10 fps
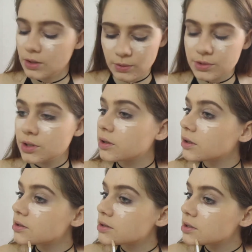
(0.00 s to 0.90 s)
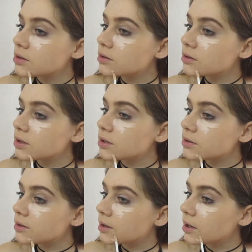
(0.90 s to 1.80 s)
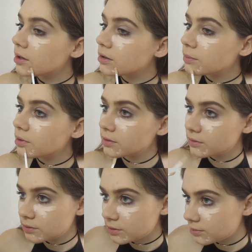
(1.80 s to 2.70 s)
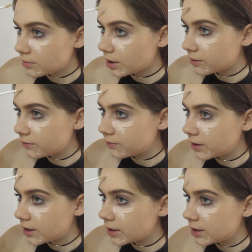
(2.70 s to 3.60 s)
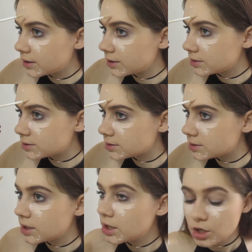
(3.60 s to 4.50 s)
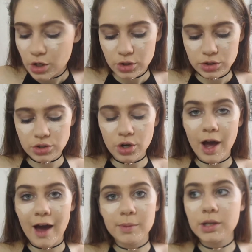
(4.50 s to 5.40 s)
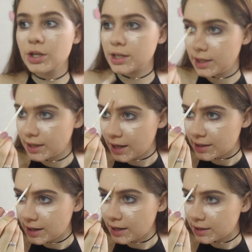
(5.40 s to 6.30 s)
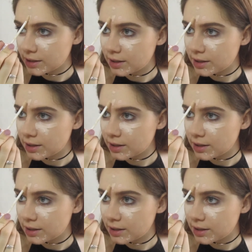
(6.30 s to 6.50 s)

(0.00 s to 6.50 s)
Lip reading: also conceal these landmines on my face. So I've been looking at like